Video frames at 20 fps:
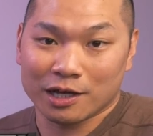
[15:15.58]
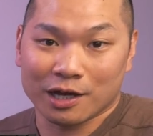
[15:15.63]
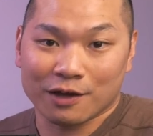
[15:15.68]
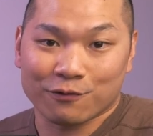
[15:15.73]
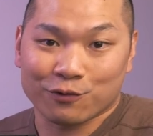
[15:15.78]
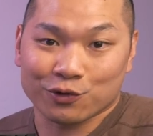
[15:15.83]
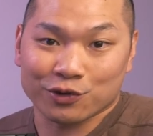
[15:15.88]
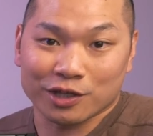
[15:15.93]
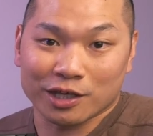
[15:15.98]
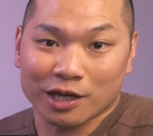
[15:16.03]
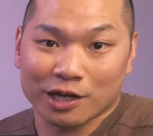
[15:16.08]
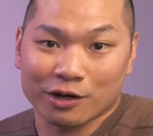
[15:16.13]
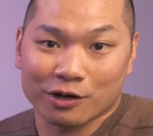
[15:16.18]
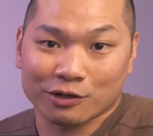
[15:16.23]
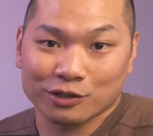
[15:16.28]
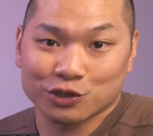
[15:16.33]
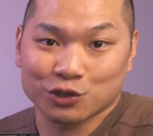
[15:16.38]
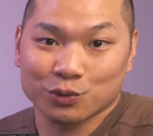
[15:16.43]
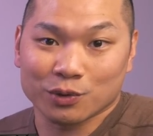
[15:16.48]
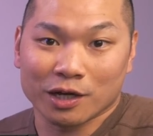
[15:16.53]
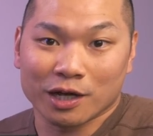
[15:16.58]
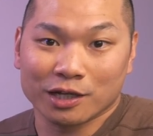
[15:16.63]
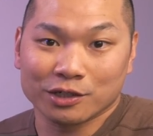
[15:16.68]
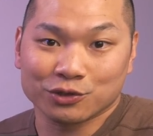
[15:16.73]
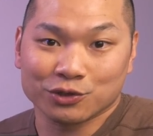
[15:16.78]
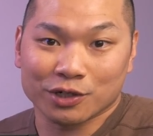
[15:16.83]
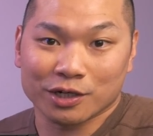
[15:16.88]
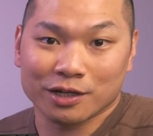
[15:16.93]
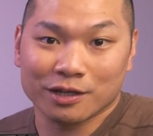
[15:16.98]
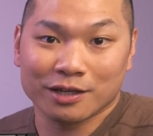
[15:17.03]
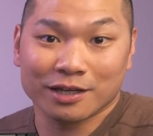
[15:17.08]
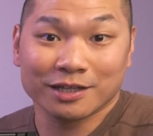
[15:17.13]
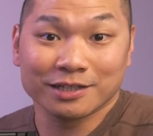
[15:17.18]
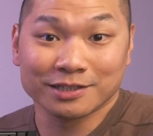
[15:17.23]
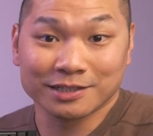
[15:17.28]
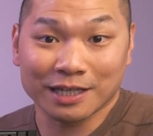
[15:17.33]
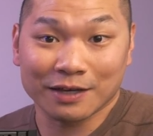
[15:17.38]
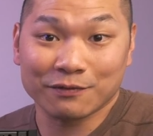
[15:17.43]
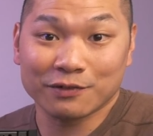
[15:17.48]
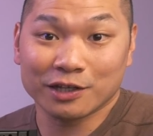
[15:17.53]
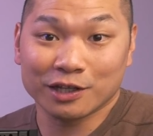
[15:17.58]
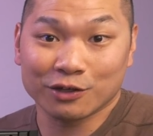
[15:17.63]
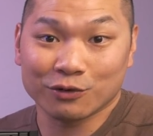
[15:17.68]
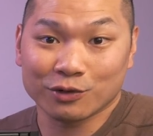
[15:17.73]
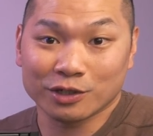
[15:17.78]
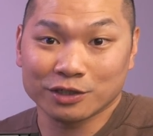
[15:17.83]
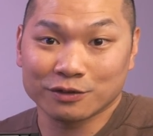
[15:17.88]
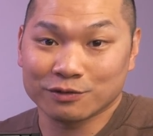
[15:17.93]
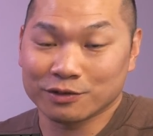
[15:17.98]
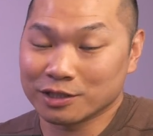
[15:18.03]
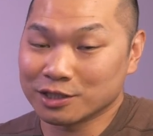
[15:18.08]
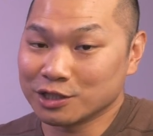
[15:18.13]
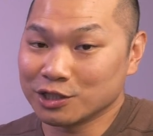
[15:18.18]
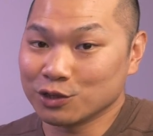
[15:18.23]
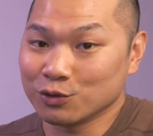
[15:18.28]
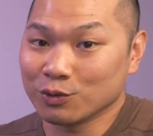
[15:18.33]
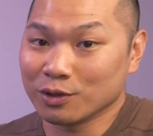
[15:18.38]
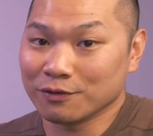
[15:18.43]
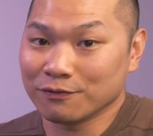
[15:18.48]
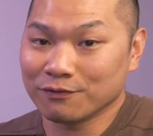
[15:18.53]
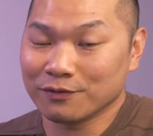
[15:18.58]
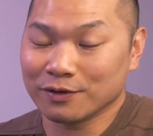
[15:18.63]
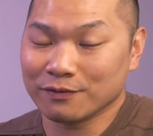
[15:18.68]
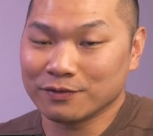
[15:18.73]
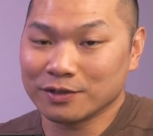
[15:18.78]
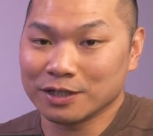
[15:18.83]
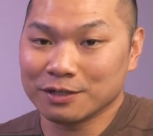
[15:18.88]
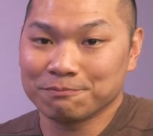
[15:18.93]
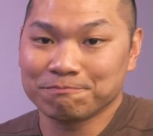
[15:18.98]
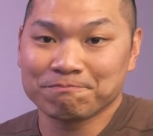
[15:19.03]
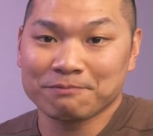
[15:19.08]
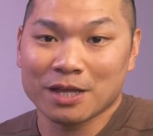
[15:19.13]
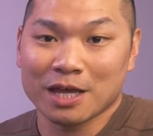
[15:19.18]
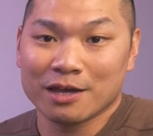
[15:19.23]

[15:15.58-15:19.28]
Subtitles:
for the NR200, 70 degrees for the TU150,